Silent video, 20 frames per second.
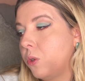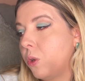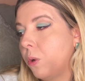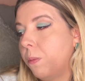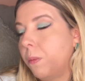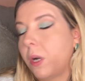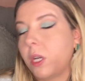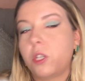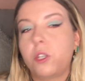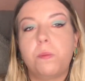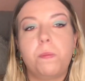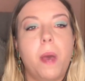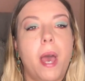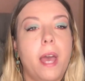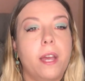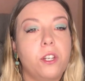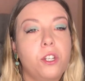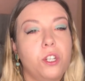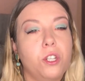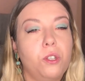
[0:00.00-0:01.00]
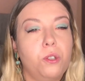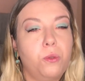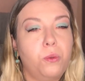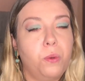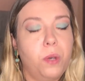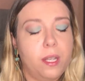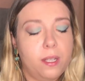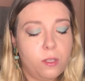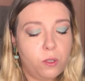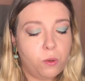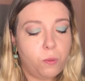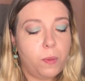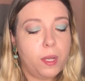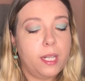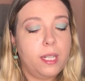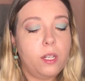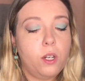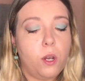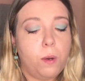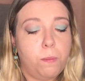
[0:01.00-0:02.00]
much passion to it, so
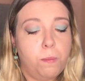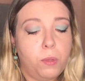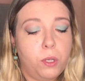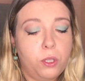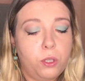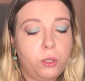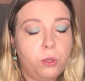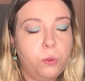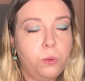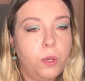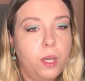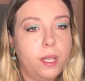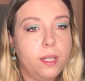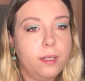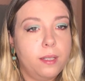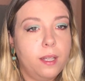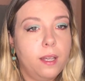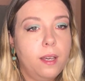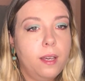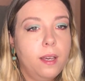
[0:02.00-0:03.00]
many numbers to it,